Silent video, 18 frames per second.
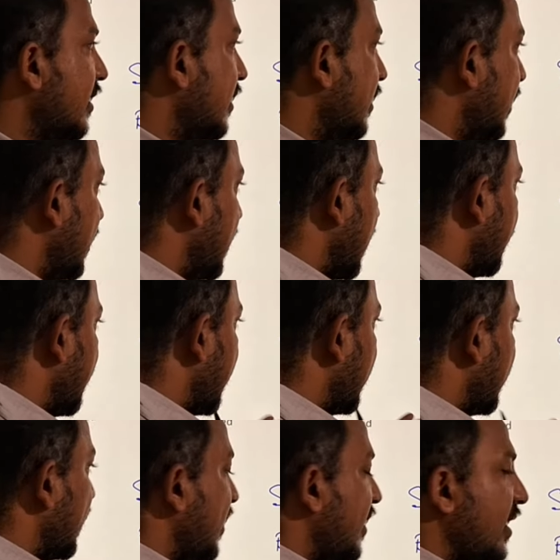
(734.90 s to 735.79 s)
Then
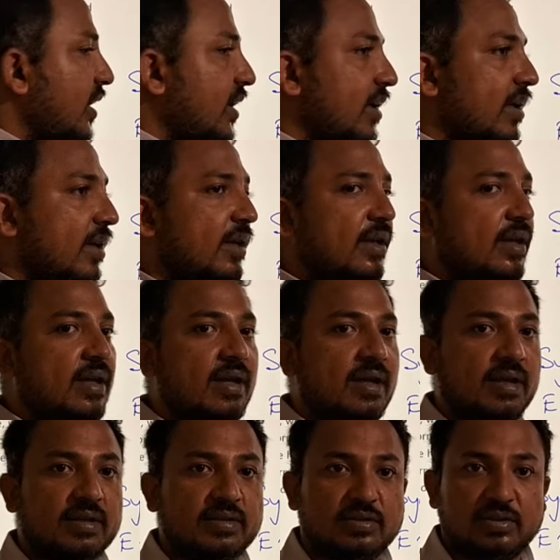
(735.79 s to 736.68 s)
epigenetic,
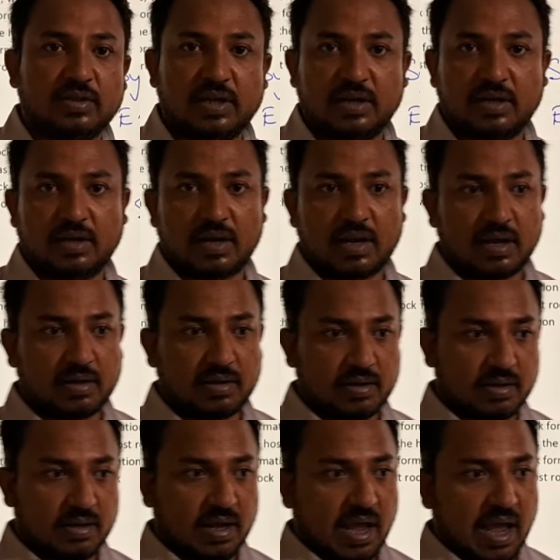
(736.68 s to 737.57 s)
then
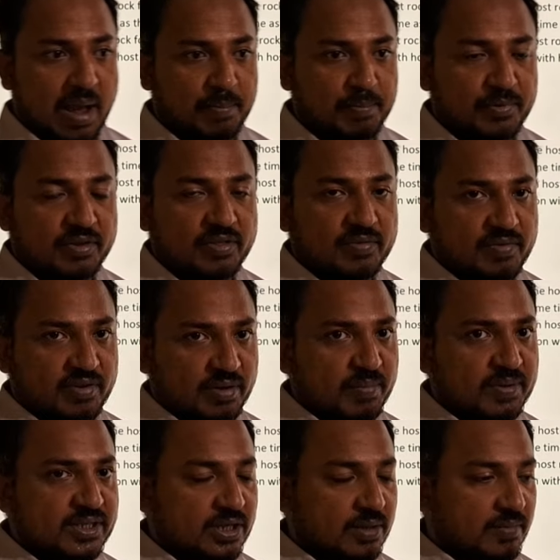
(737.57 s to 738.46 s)
after the
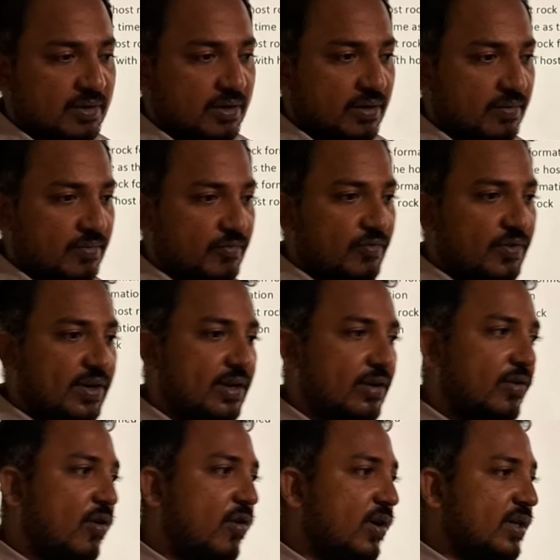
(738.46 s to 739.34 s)
formation of the rock, when
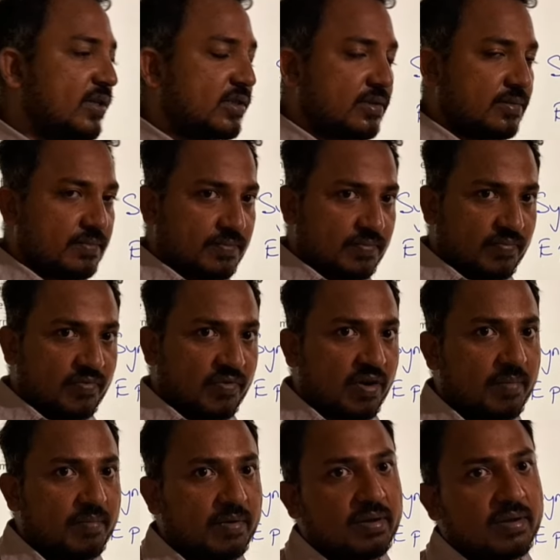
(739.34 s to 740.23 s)
a rock is
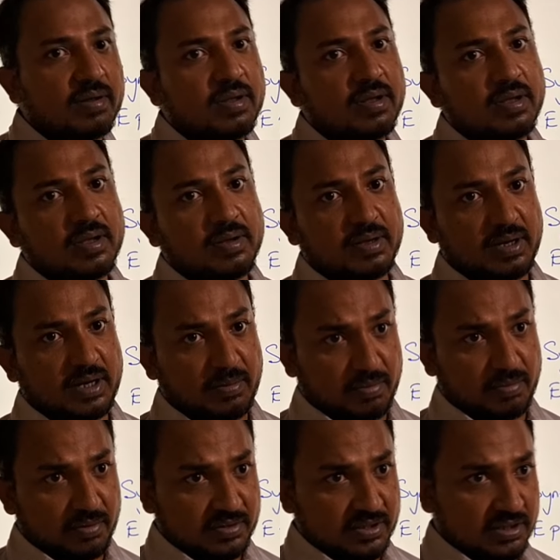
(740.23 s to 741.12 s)
formed
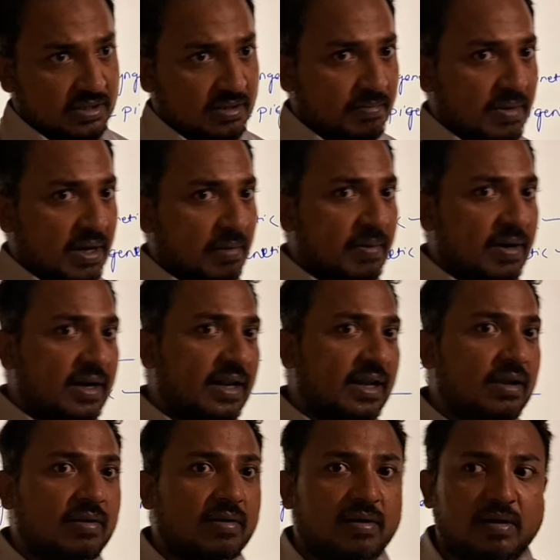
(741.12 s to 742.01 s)
in process of
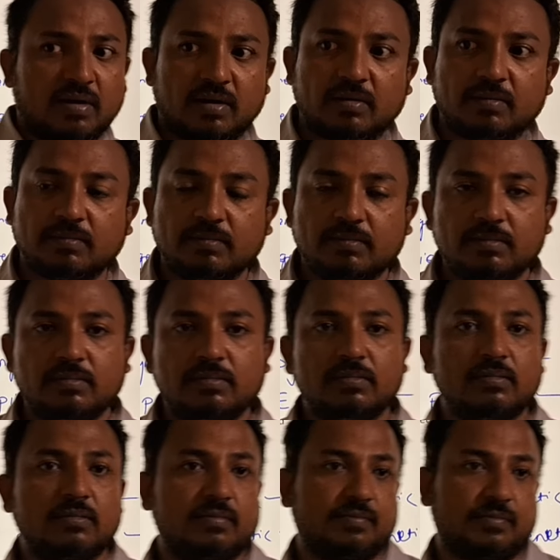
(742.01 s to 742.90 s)
magmatic or
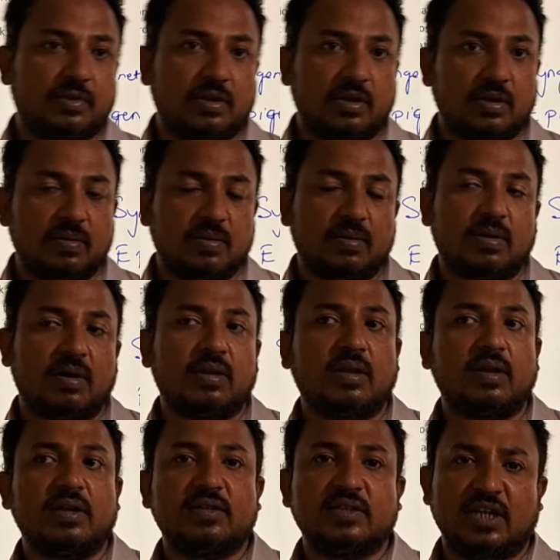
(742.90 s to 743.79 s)
your
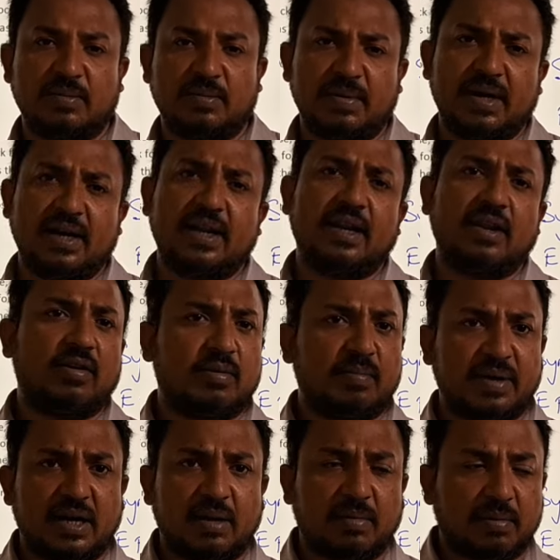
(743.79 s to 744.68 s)
other sedimentary or
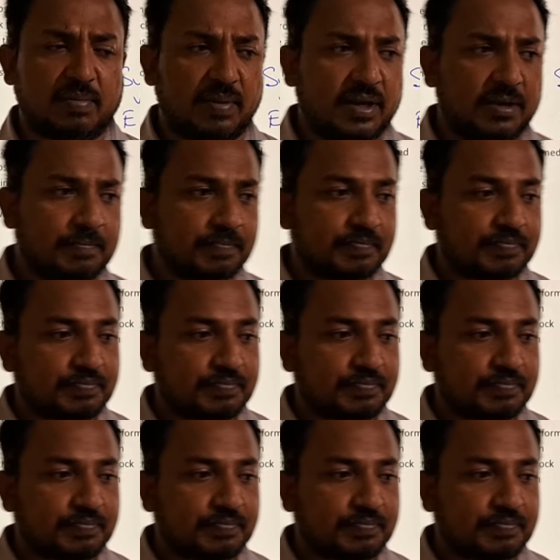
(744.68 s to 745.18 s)
metamorphic,